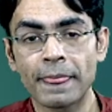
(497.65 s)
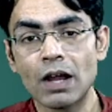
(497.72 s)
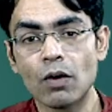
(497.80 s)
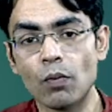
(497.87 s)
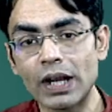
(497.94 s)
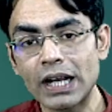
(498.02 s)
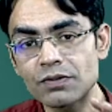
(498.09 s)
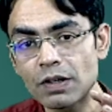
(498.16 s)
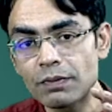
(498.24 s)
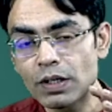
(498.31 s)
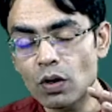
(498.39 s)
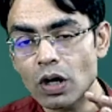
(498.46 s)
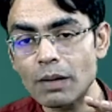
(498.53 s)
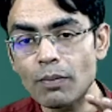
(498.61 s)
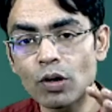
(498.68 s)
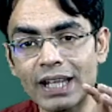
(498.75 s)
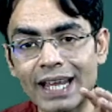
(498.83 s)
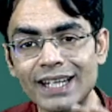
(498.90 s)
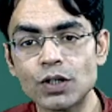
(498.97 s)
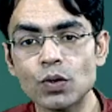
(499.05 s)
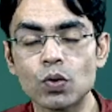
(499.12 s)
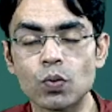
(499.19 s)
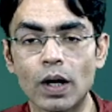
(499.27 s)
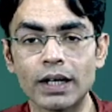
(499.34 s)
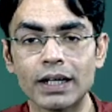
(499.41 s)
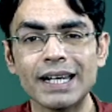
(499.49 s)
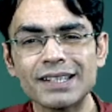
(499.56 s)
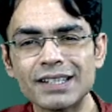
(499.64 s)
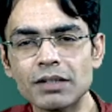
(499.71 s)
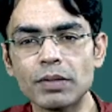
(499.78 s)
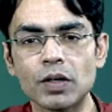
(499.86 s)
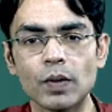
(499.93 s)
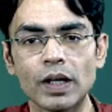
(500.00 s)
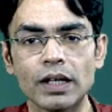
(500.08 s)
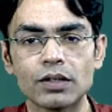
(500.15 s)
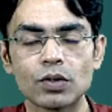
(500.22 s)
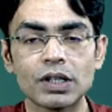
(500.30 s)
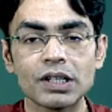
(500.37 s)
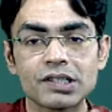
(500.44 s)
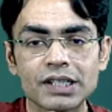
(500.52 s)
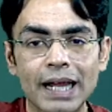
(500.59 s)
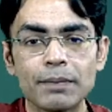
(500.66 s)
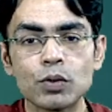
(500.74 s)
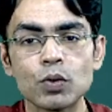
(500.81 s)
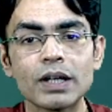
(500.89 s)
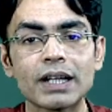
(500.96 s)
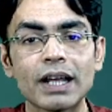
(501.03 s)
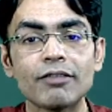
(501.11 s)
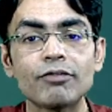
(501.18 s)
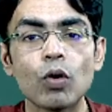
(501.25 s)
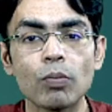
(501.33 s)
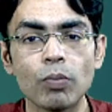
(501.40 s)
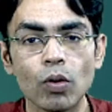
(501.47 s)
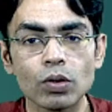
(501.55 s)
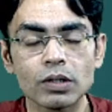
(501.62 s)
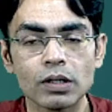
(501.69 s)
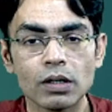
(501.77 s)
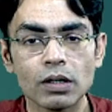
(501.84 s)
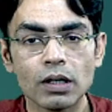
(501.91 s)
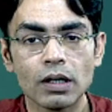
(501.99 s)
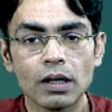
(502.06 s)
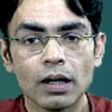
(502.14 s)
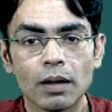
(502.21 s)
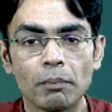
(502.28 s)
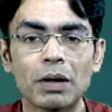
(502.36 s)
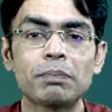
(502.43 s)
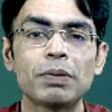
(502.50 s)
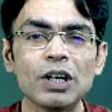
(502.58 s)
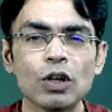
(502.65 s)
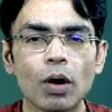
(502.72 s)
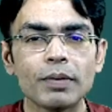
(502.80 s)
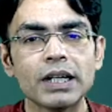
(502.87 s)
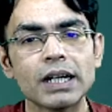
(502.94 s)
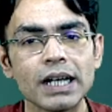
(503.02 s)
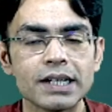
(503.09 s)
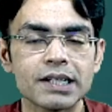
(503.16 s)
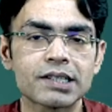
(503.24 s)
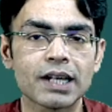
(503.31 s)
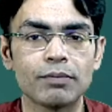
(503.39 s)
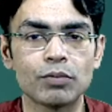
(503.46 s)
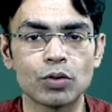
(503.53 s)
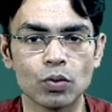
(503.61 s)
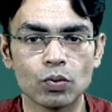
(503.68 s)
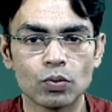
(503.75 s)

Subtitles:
Whereas when we talk about the acute one, it is in between. So it is type 2 and type 4 both, but predominantly it is type 2.